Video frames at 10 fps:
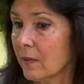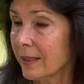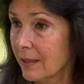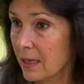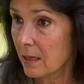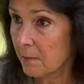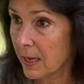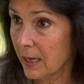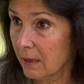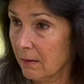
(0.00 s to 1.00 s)
That doesn't
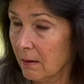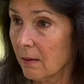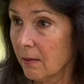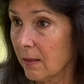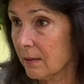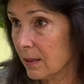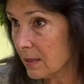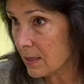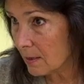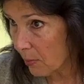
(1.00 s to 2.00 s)
mean that it
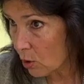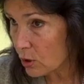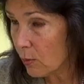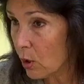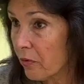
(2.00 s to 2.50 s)
is impossible.